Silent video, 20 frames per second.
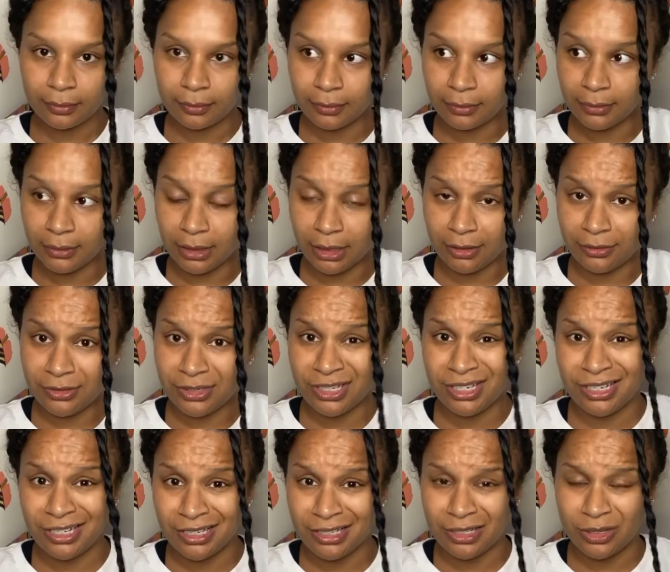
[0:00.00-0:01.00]
Now, if she
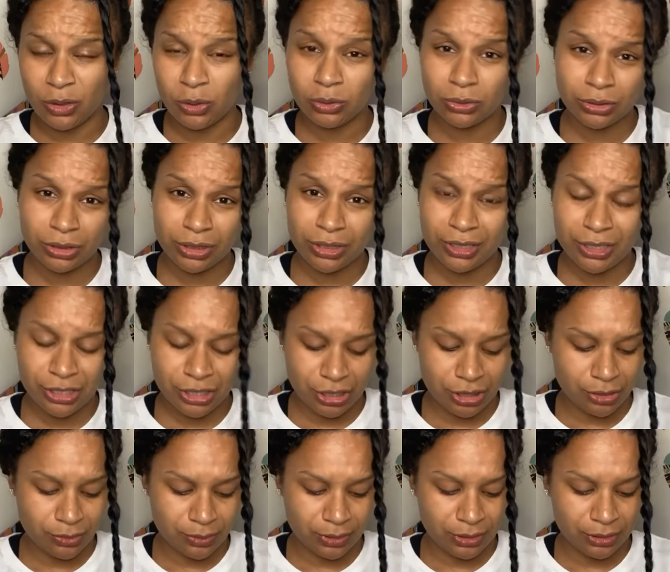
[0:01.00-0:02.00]
is older and she
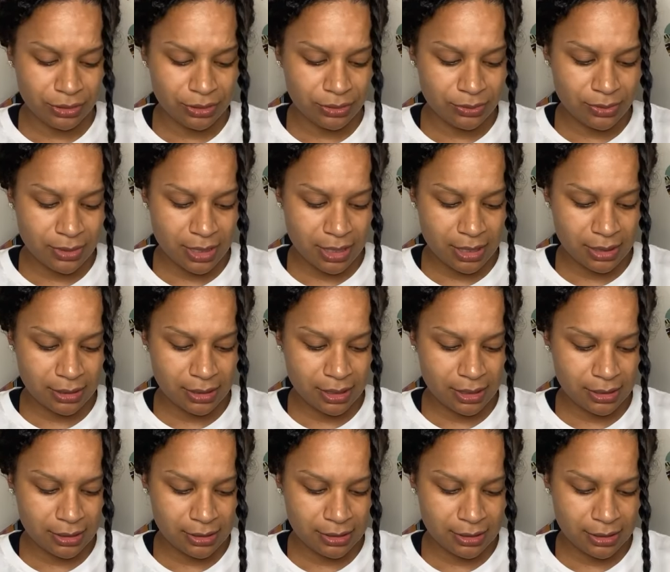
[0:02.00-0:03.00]
don't want to do that
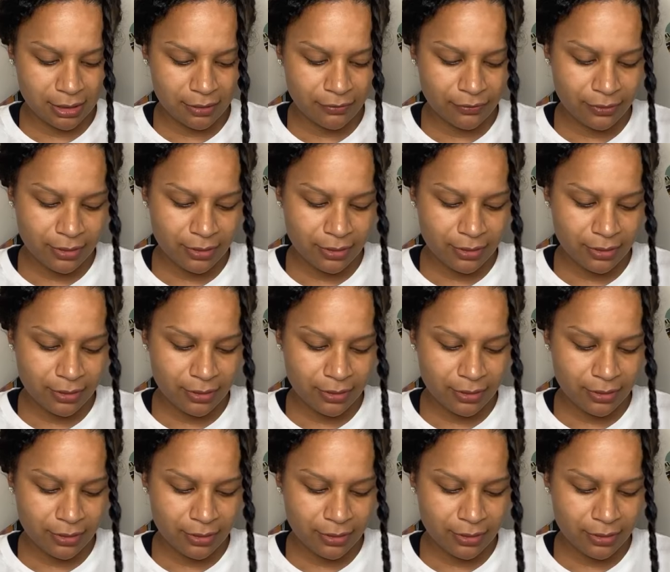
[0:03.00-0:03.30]
kind of stuff,